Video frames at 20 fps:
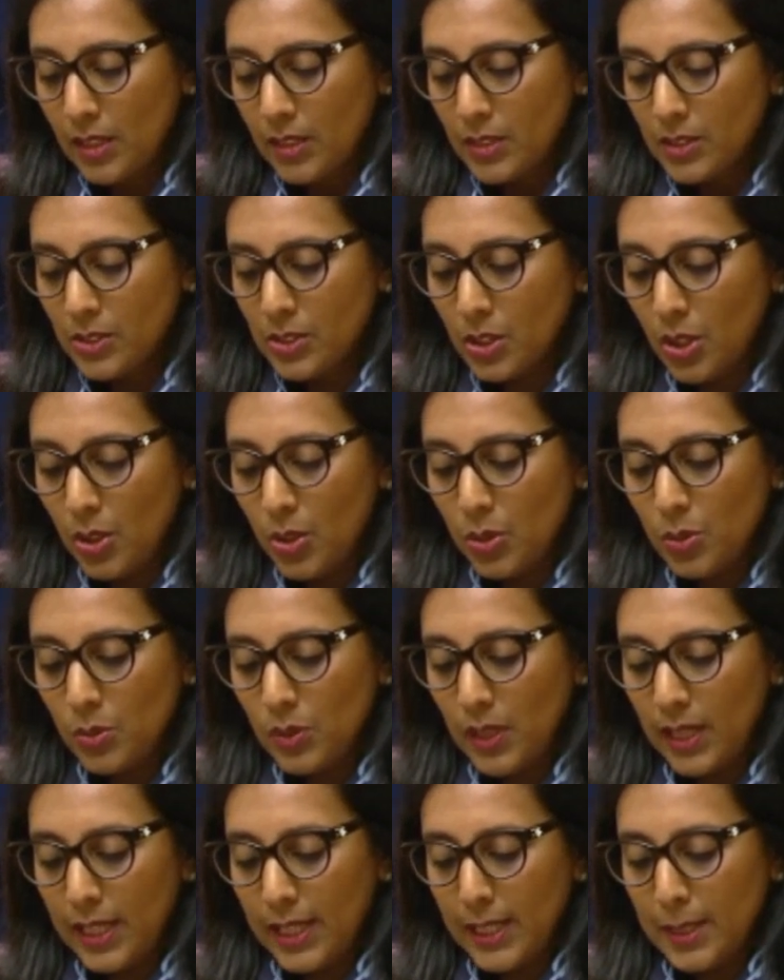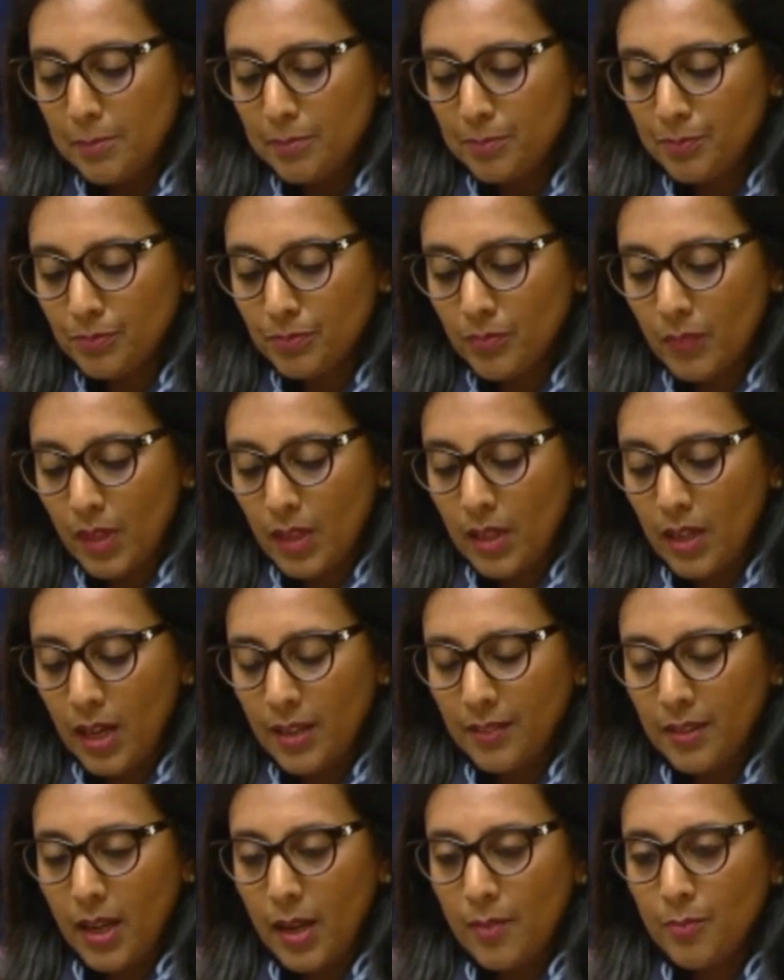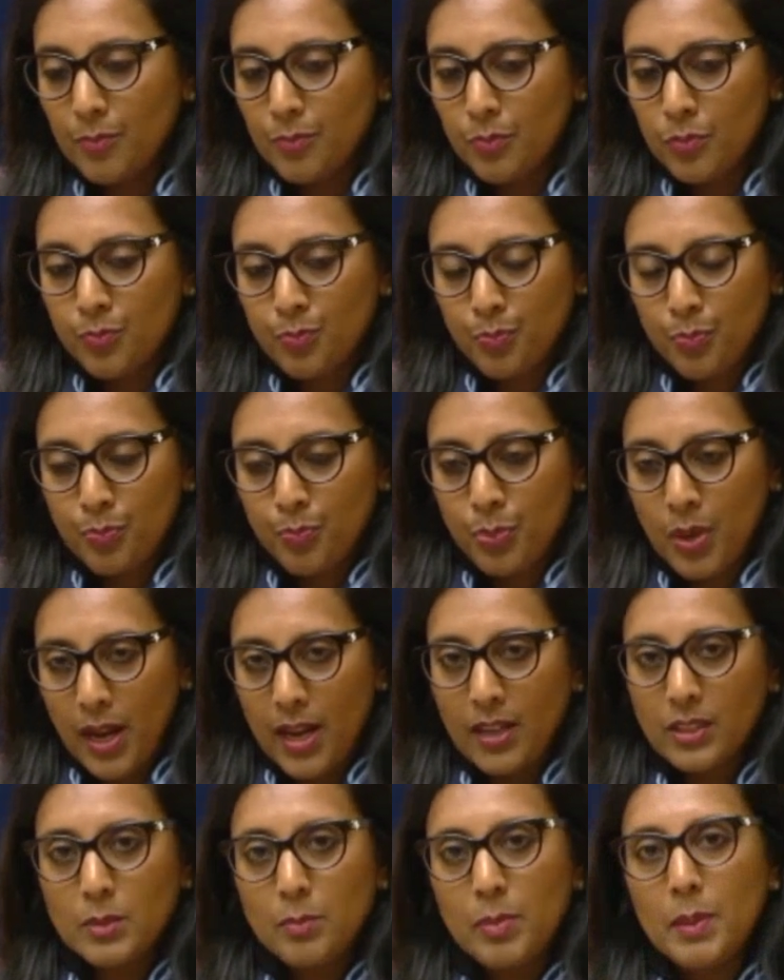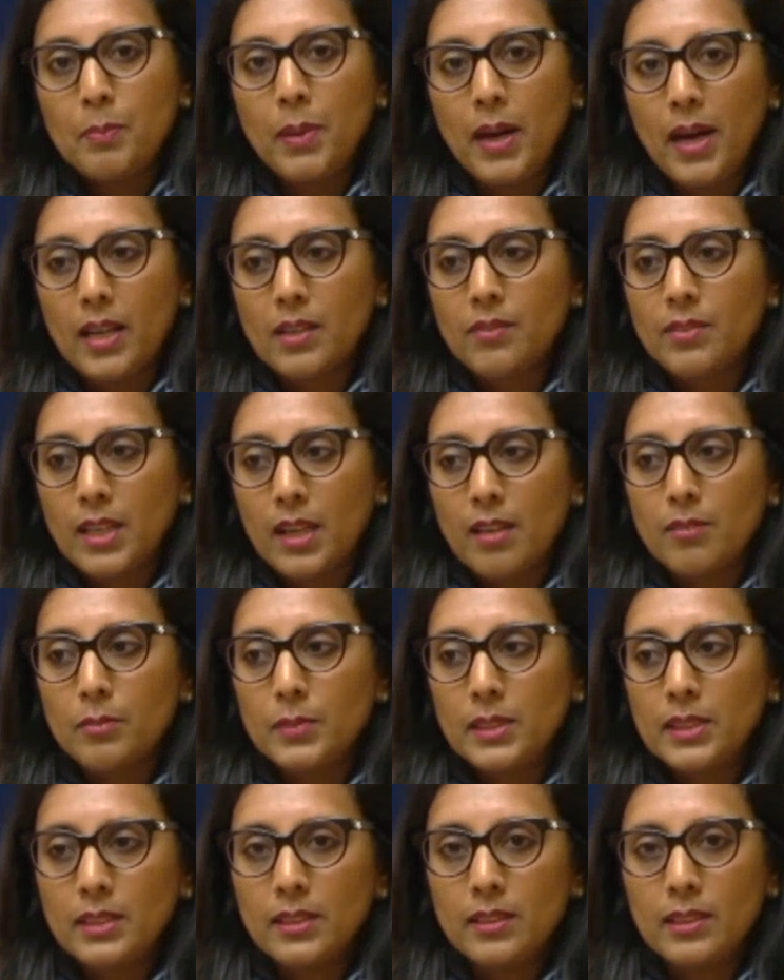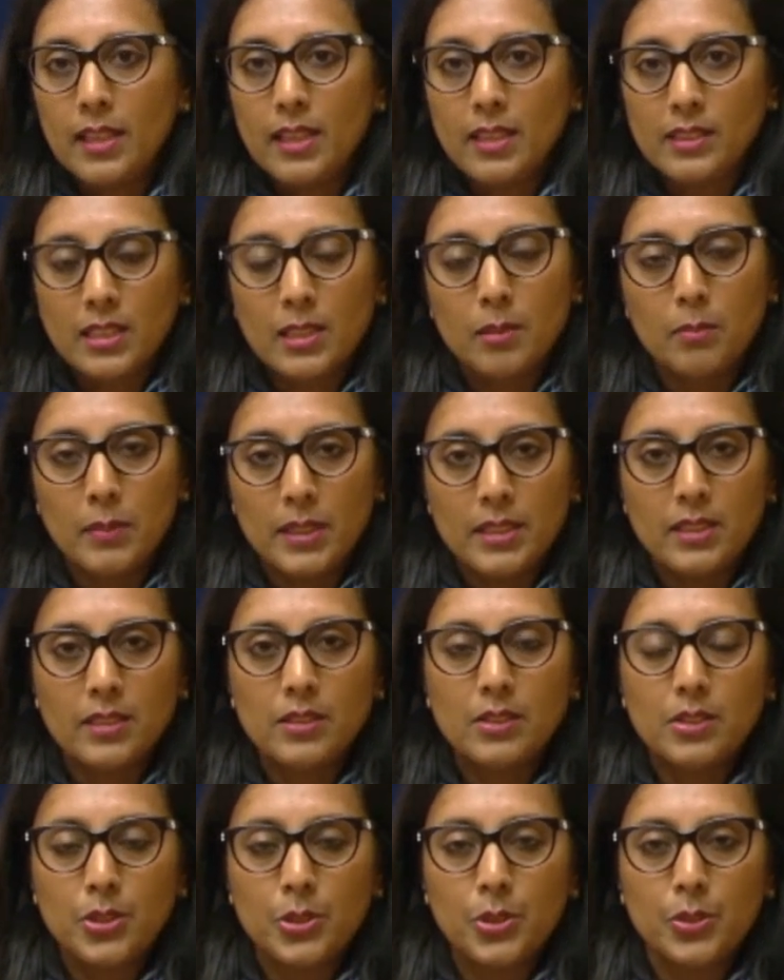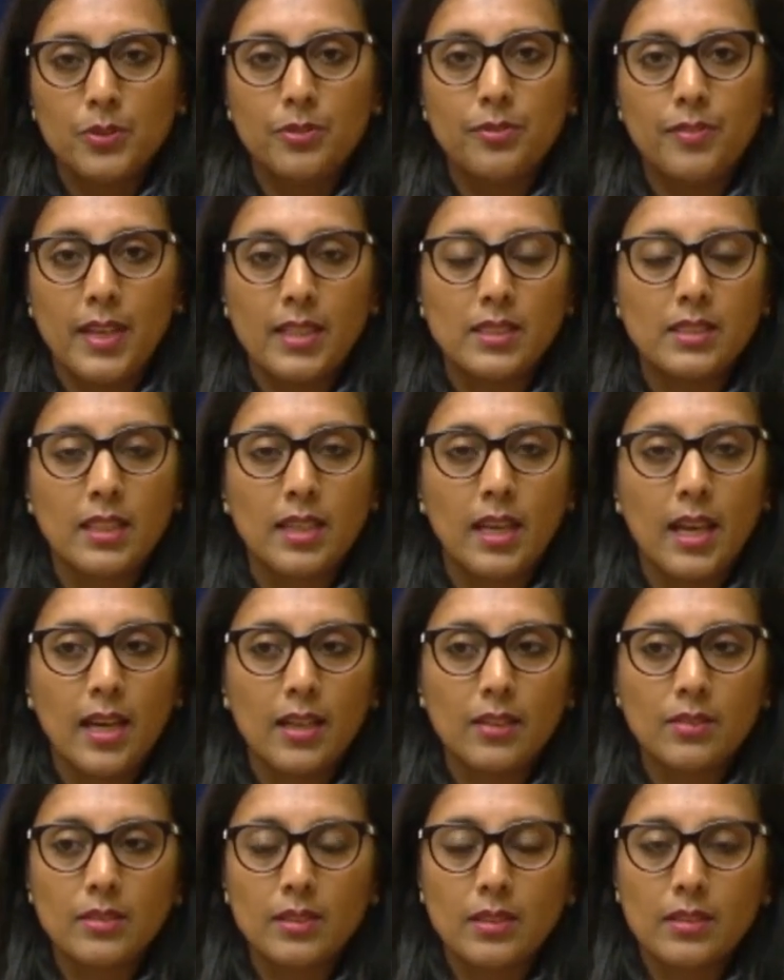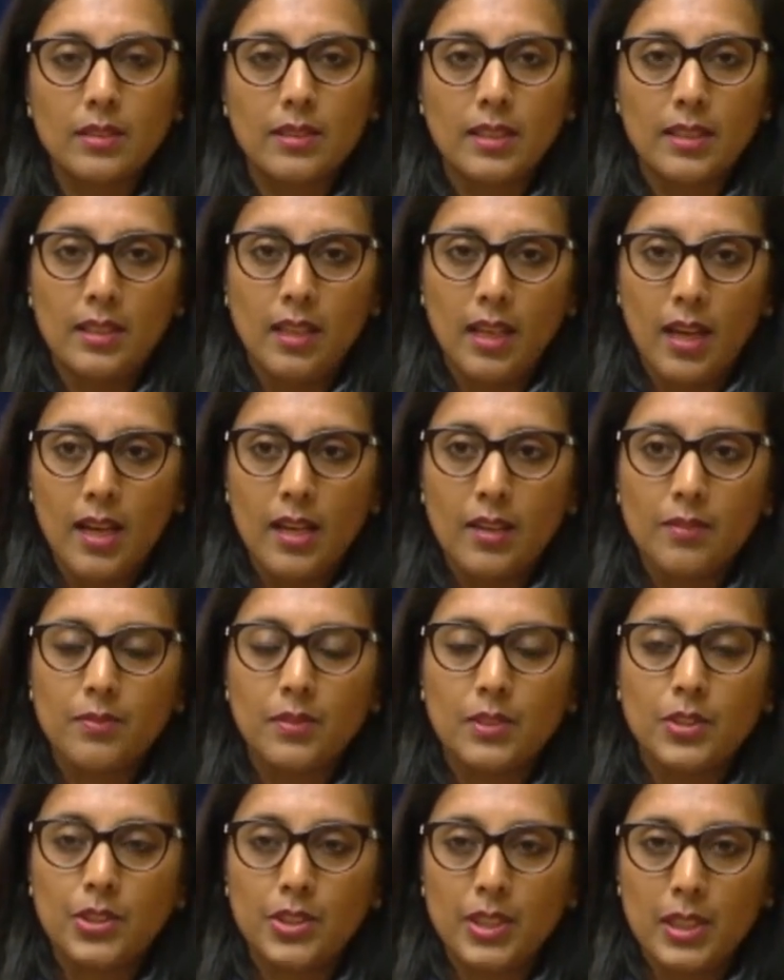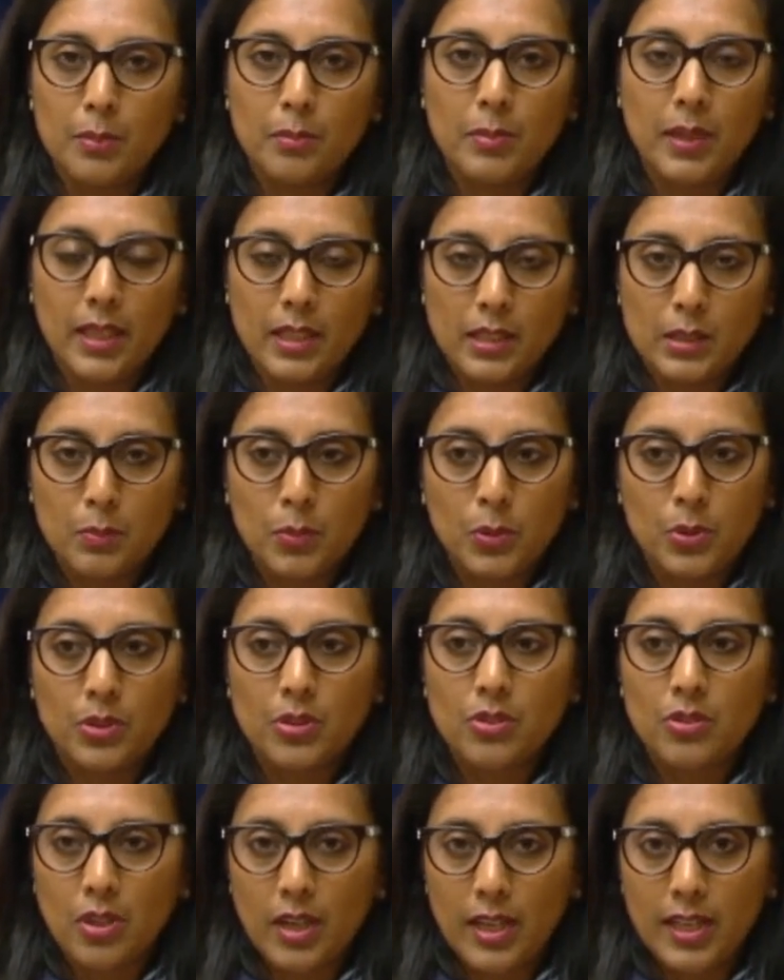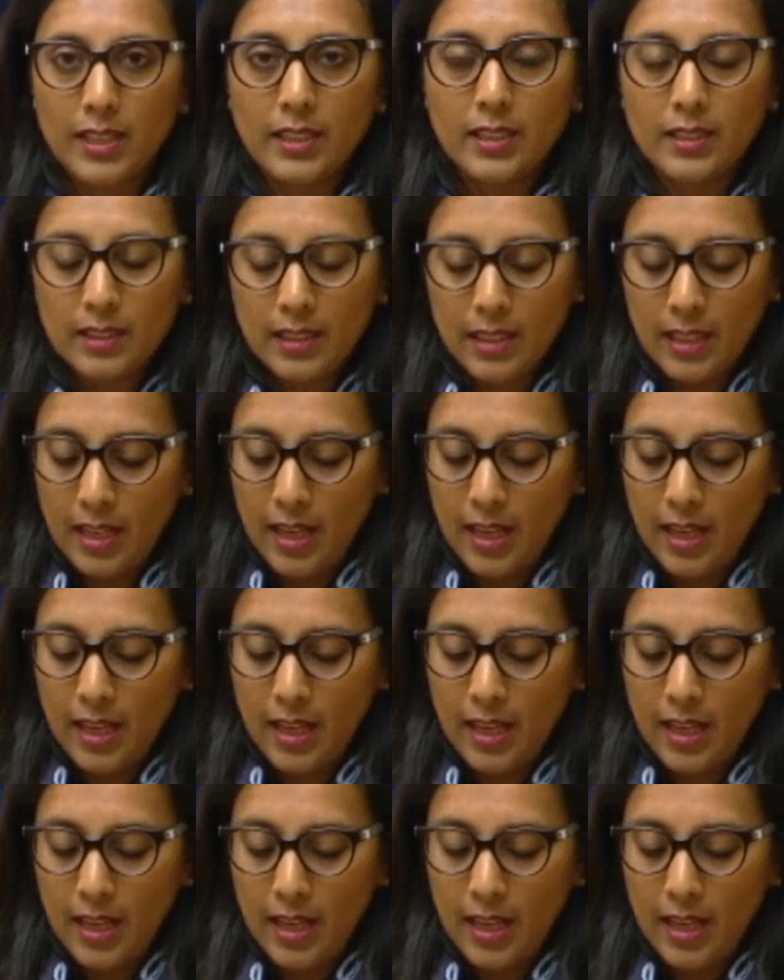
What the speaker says: So I'm proud to be part of a government that has committed to phasing out the live sheep export trade.